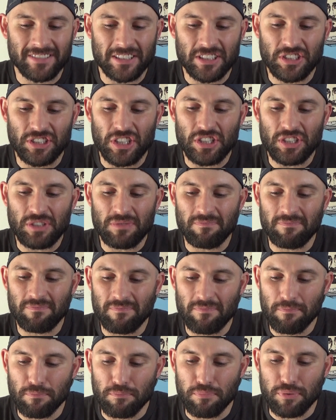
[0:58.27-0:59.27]
just
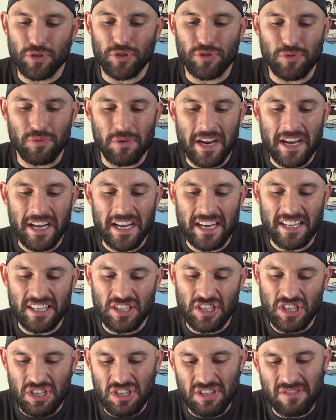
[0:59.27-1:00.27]

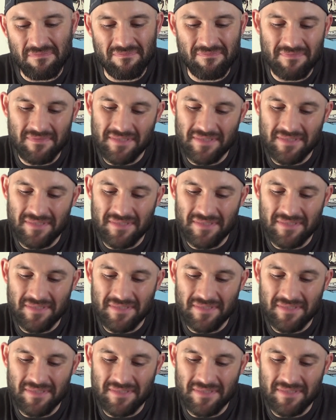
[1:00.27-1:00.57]
portraying, just